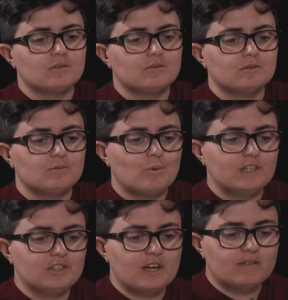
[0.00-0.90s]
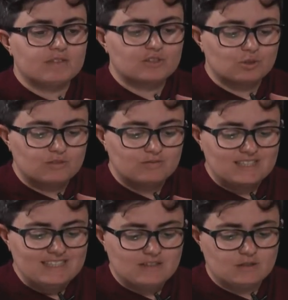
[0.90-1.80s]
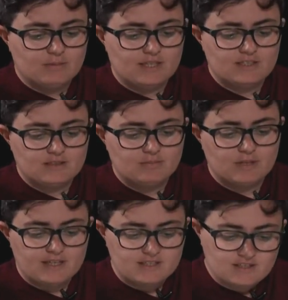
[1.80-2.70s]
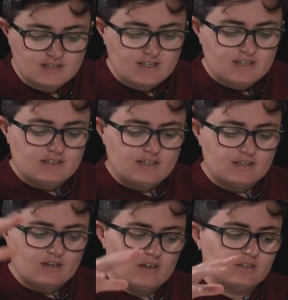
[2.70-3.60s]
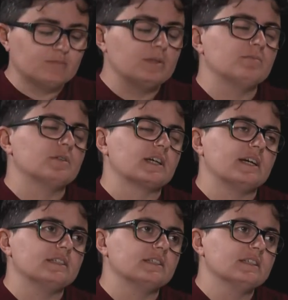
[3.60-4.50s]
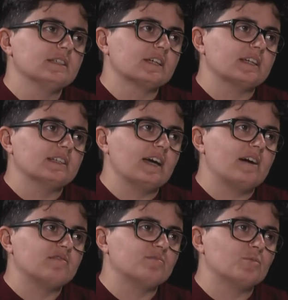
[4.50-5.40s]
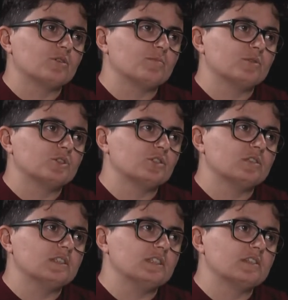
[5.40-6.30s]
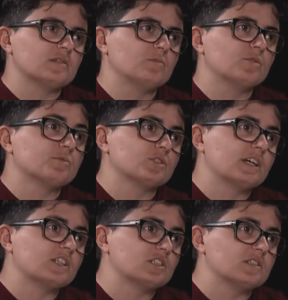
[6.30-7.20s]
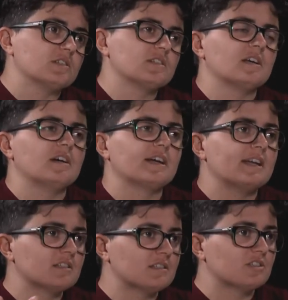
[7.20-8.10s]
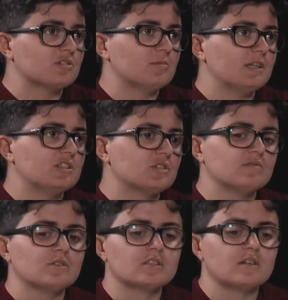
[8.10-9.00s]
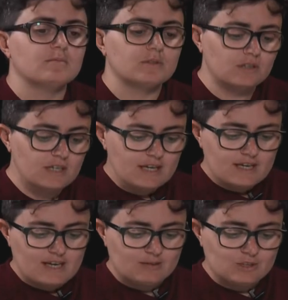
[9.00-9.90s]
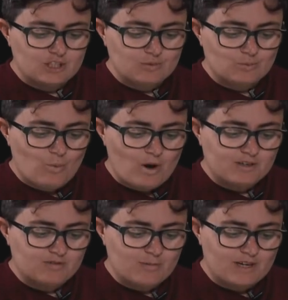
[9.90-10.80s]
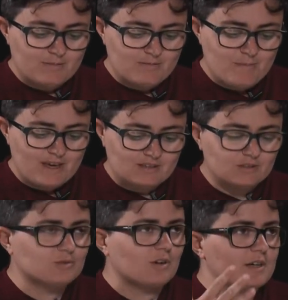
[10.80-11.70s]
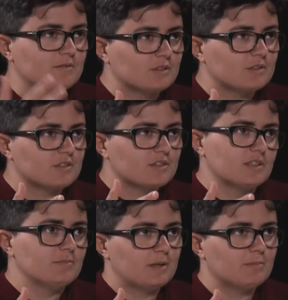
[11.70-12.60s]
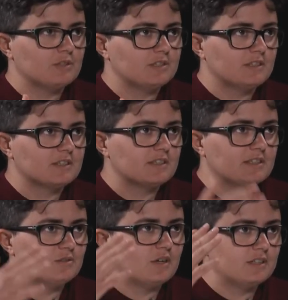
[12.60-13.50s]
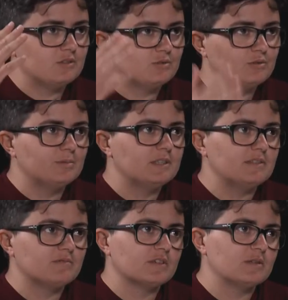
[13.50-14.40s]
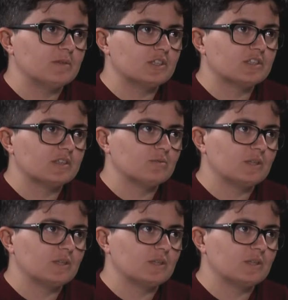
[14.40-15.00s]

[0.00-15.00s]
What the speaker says: once you have a sort of legal base in place, then other people can have more opportunities and more protections against discrimination, for example, which is one of my main drivers in my politics. I do believe very much that